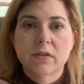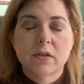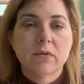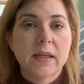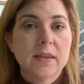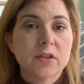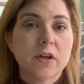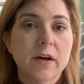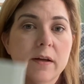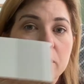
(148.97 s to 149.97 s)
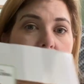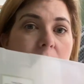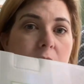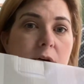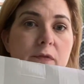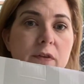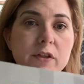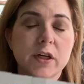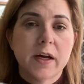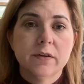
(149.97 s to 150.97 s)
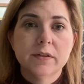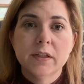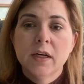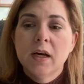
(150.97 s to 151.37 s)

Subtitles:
So like there's already a pre-order for the child.